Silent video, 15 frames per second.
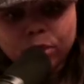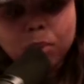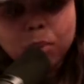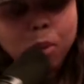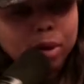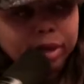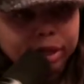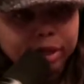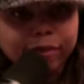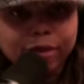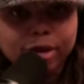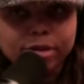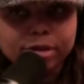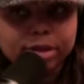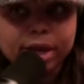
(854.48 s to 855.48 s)

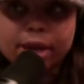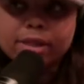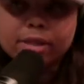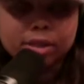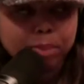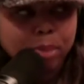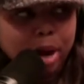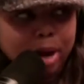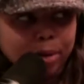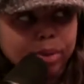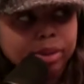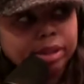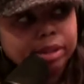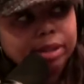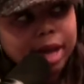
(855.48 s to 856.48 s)
reporting it first has the
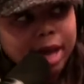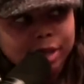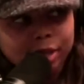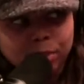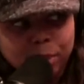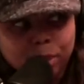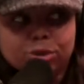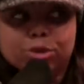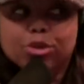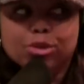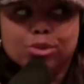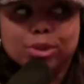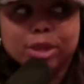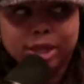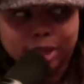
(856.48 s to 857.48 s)
priority as
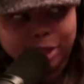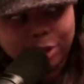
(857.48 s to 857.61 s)
opposed to